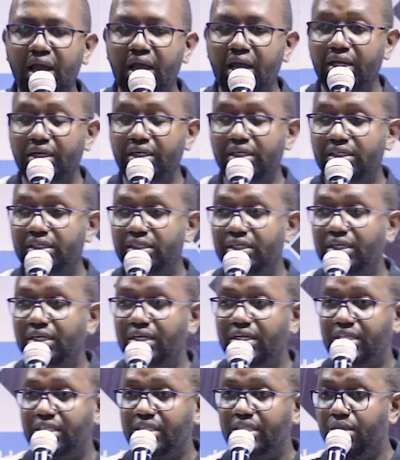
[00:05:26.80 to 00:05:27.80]
And
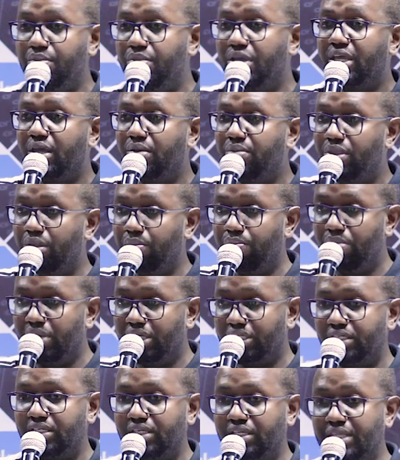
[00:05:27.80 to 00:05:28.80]
they became the
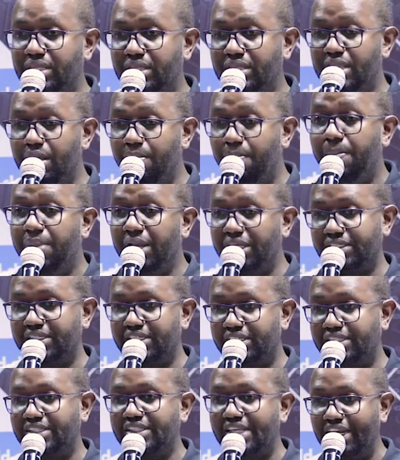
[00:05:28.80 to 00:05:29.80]

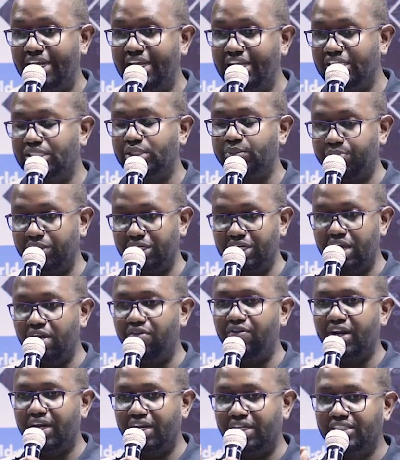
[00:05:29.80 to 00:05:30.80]
best selling speed
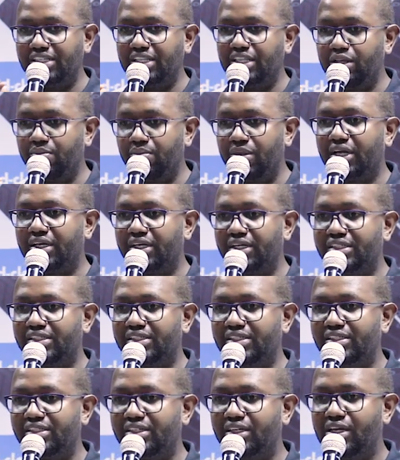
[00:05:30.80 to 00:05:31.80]
governors in the
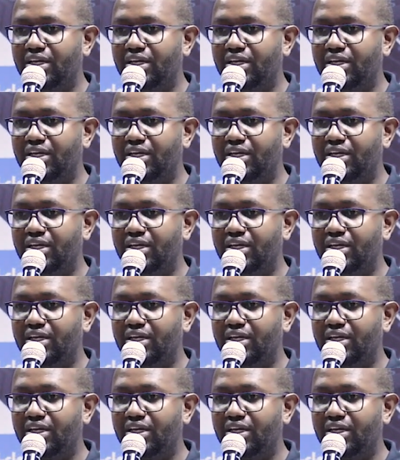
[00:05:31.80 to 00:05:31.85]
market.